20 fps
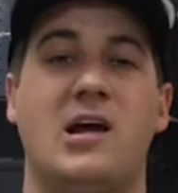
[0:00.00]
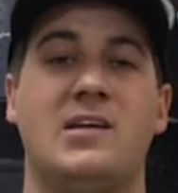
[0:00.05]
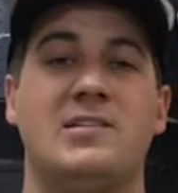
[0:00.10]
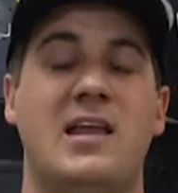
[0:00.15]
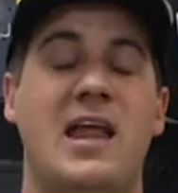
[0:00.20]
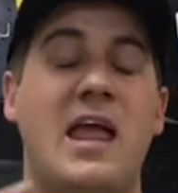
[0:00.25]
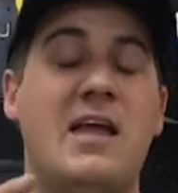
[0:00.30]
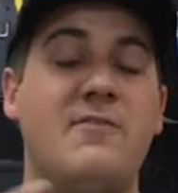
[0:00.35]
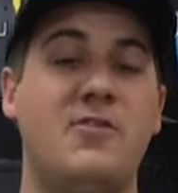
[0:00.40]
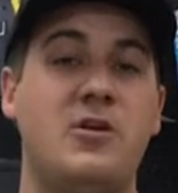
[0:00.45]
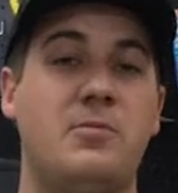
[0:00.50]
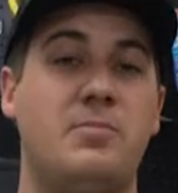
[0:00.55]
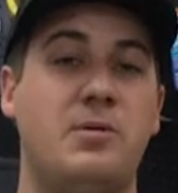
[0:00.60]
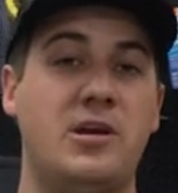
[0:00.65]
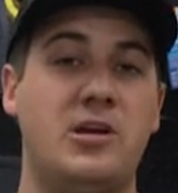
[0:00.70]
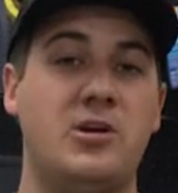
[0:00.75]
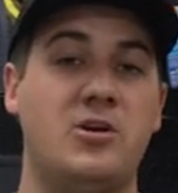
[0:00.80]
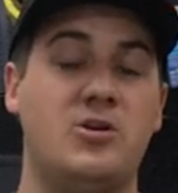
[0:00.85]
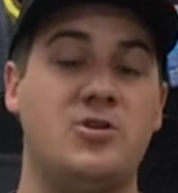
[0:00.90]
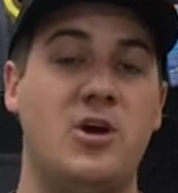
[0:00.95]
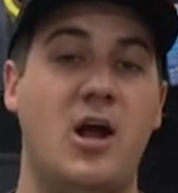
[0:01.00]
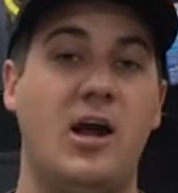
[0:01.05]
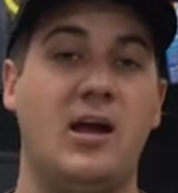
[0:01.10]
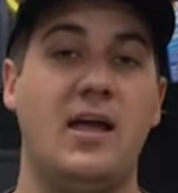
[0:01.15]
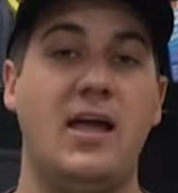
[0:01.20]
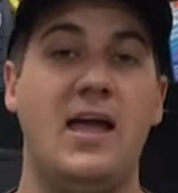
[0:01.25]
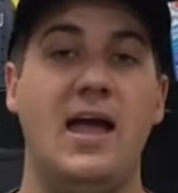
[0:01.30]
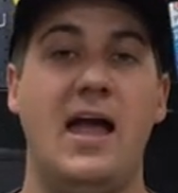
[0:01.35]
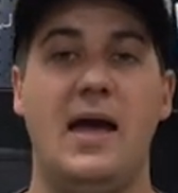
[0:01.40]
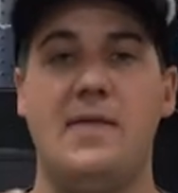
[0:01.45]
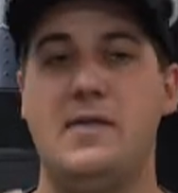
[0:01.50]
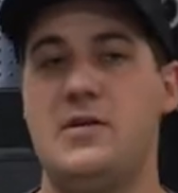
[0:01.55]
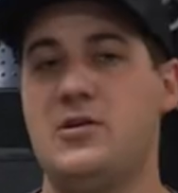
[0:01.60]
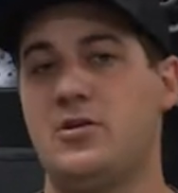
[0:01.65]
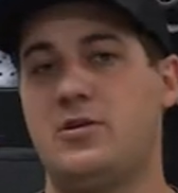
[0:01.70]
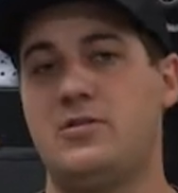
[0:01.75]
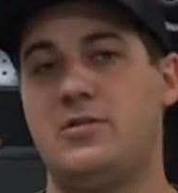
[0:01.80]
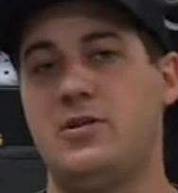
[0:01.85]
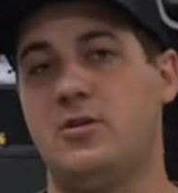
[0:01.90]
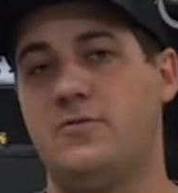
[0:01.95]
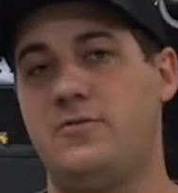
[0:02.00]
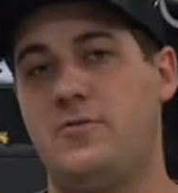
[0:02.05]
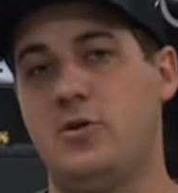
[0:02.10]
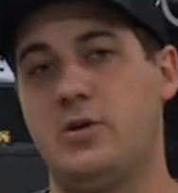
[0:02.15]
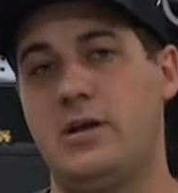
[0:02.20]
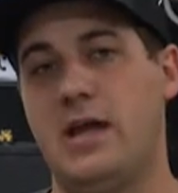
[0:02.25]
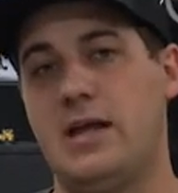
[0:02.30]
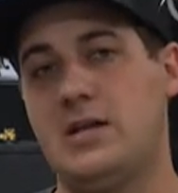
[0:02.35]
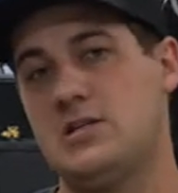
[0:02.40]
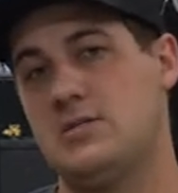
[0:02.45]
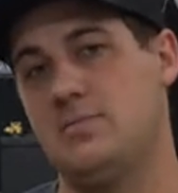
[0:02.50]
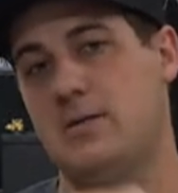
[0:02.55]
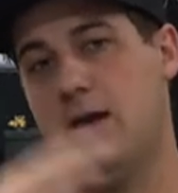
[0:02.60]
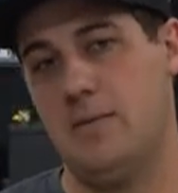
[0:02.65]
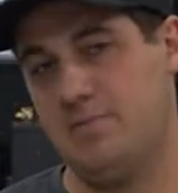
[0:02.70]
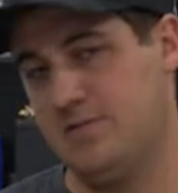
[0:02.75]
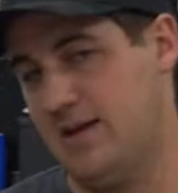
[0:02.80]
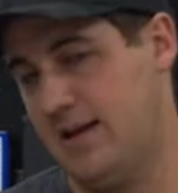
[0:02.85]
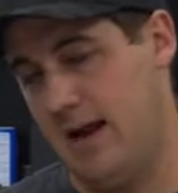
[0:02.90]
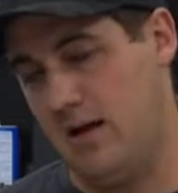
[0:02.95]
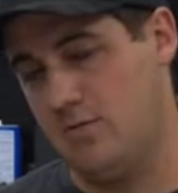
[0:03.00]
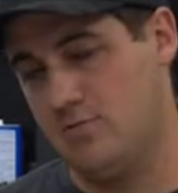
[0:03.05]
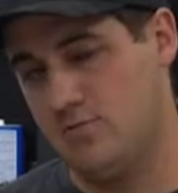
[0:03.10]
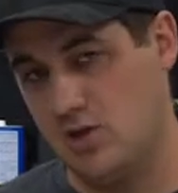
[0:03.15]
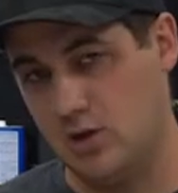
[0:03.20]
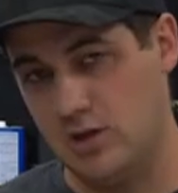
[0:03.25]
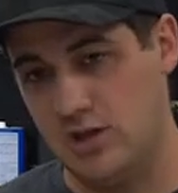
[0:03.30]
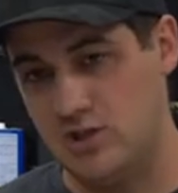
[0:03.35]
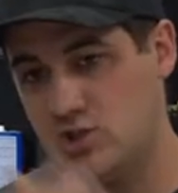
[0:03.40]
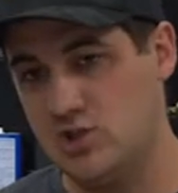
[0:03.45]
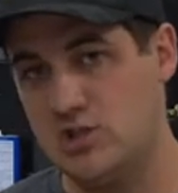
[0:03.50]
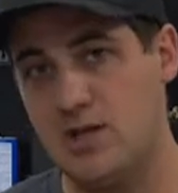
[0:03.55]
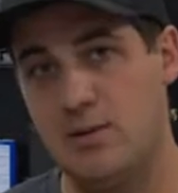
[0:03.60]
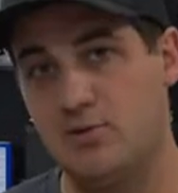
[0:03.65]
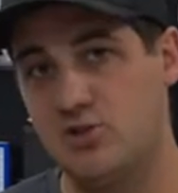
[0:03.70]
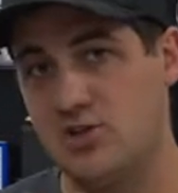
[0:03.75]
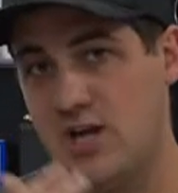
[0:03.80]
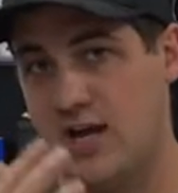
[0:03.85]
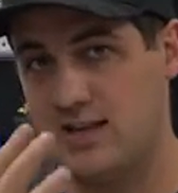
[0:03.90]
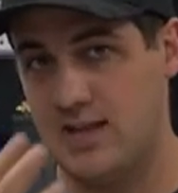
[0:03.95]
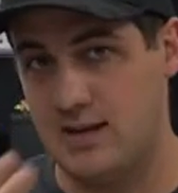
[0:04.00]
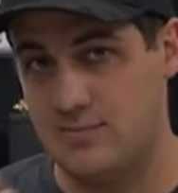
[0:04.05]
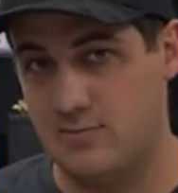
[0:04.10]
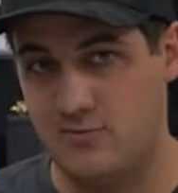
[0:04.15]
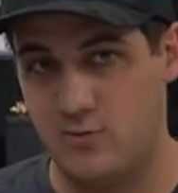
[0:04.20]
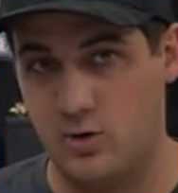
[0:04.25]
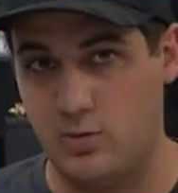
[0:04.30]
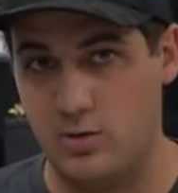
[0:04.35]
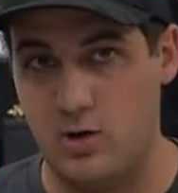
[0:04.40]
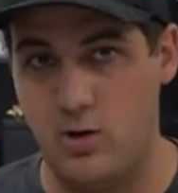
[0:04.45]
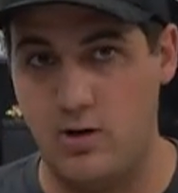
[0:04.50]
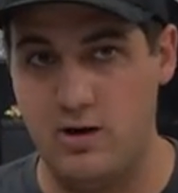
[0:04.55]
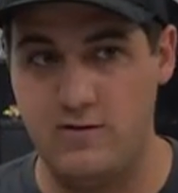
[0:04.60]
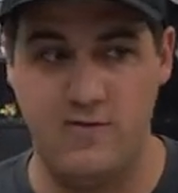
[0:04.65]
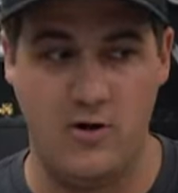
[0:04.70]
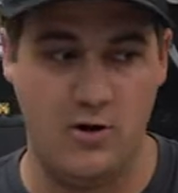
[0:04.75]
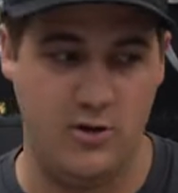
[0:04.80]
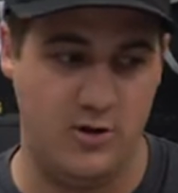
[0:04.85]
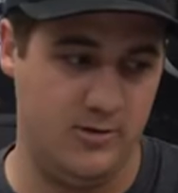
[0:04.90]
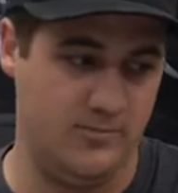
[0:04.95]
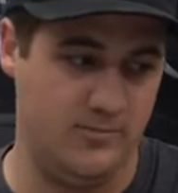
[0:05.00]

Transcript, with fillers: Because I hate for you to put it in your truck and then your, your fuel gauge to be upside down. So let's just double check that before we go any further.